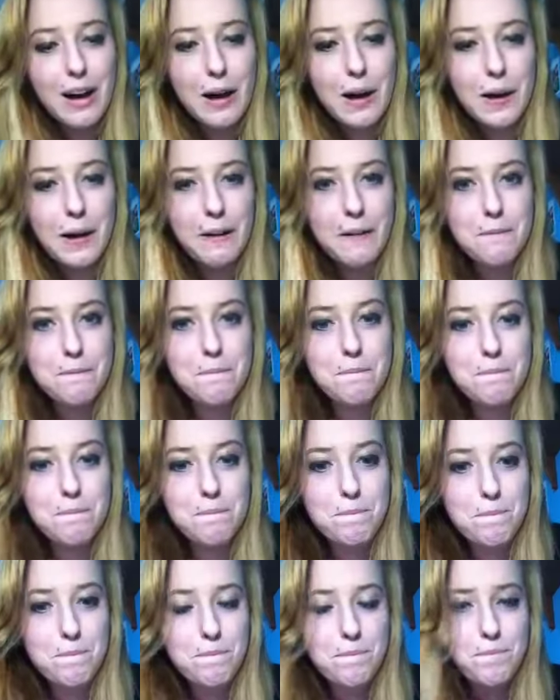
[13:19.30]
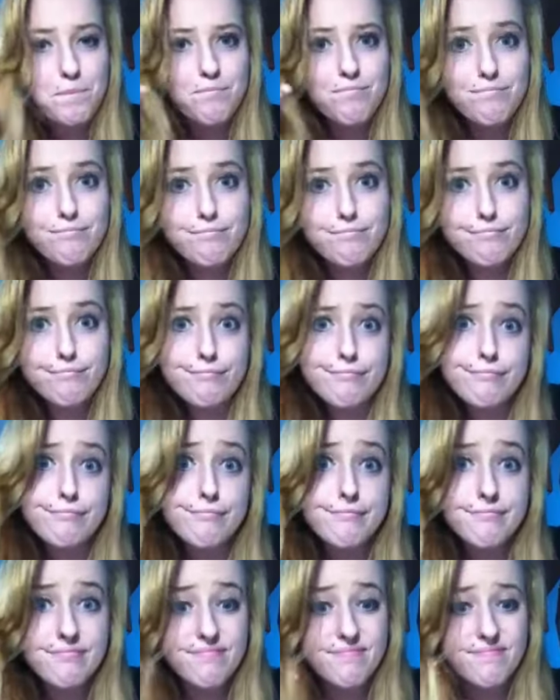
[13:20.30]

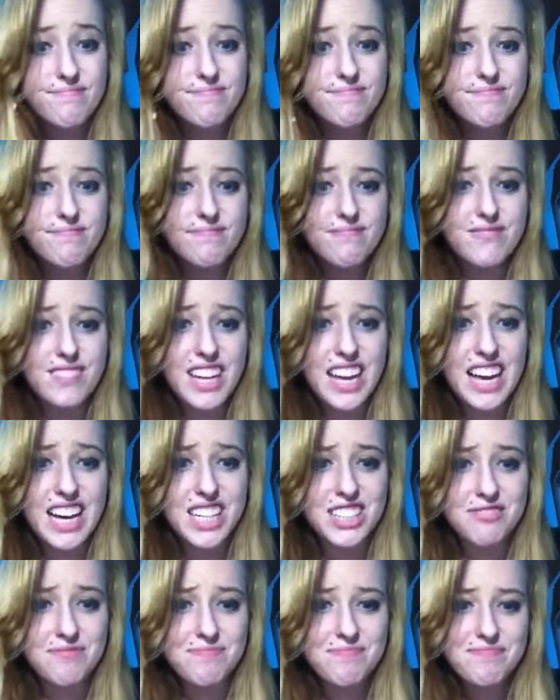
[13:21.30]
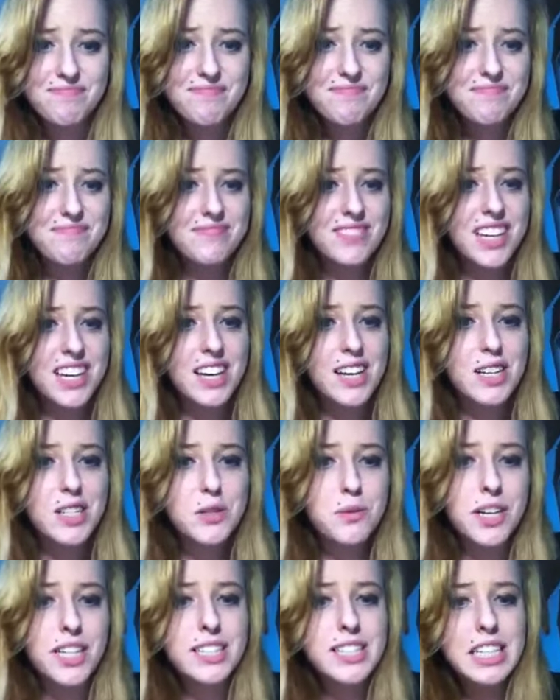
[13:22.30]
Yeah.
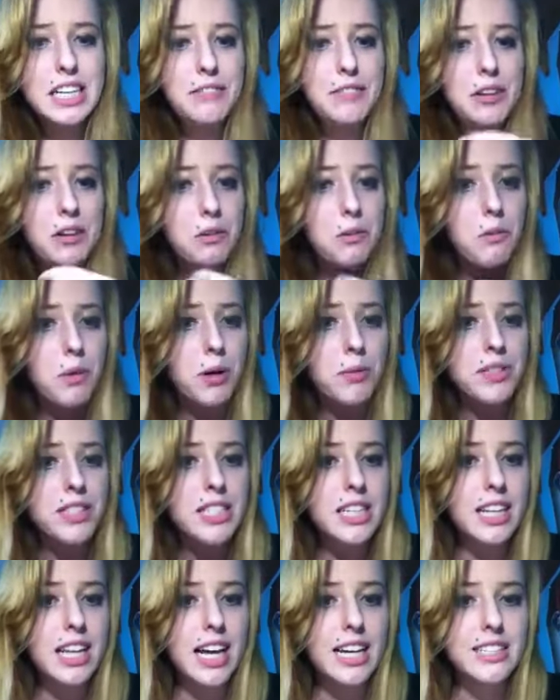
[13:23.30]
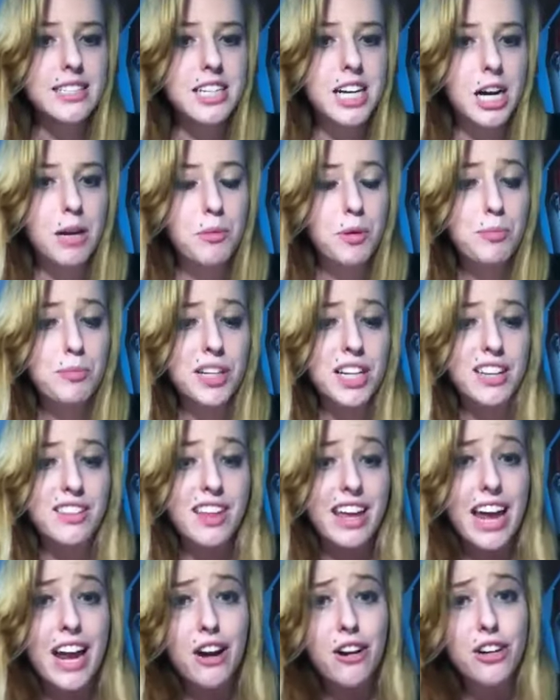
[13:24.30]
27. When was the last time you played
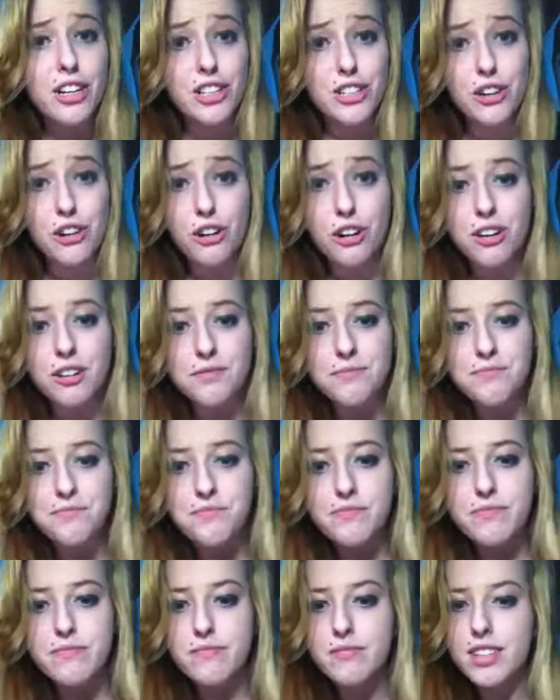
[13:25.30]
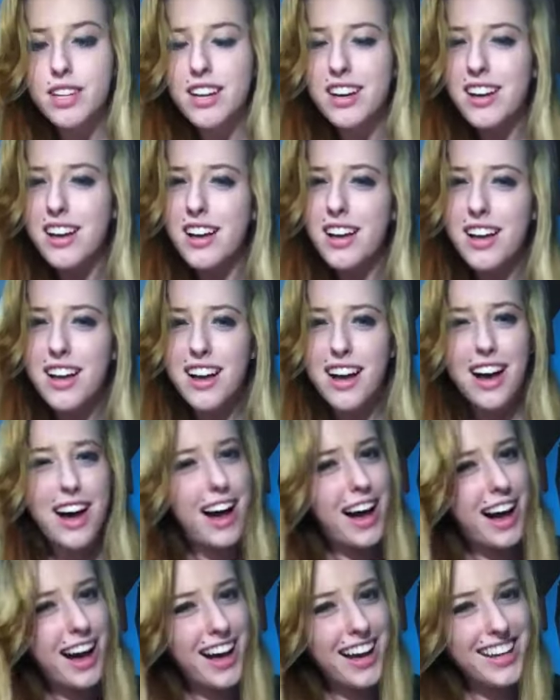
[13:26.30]
the air guitar?
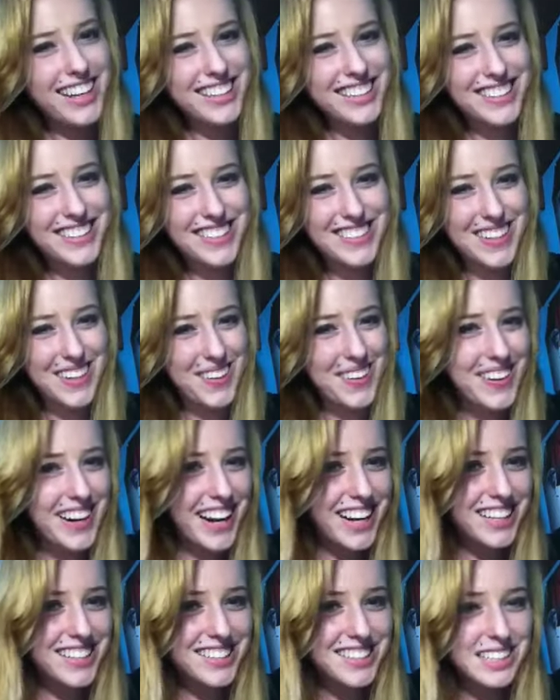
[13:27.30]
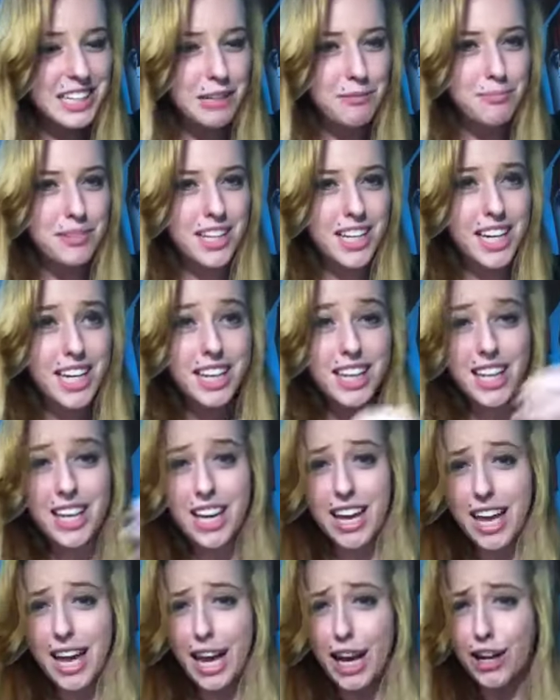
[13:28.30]
I don't actually play
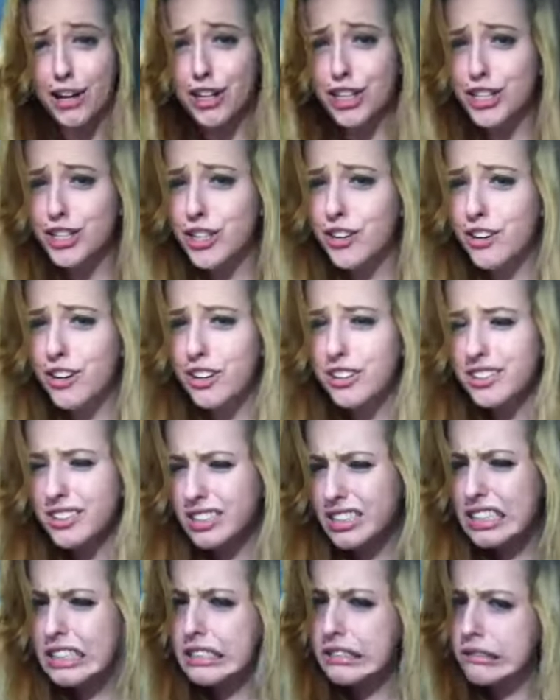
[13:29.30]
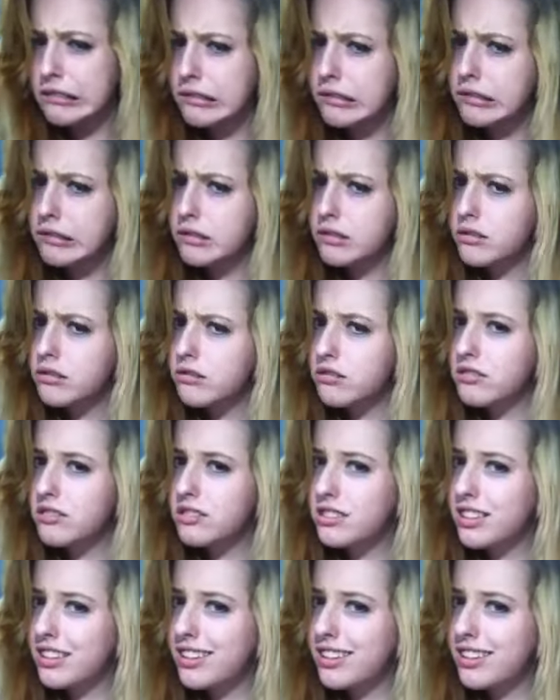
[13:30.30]
the air guitar, I don't